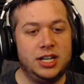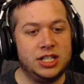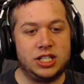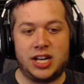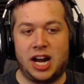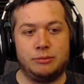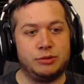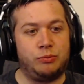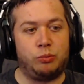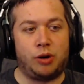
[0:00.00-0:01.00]
Stand-up is
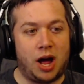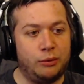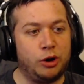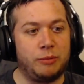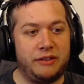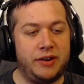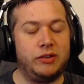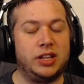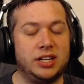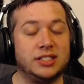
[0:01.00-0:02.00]
probably one of my
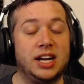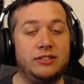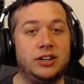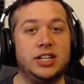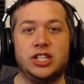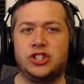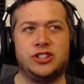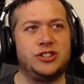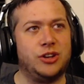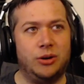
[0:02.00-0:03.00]
favorite things ever. It's
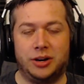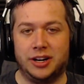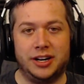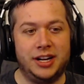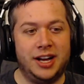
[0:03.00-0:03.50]
just so good.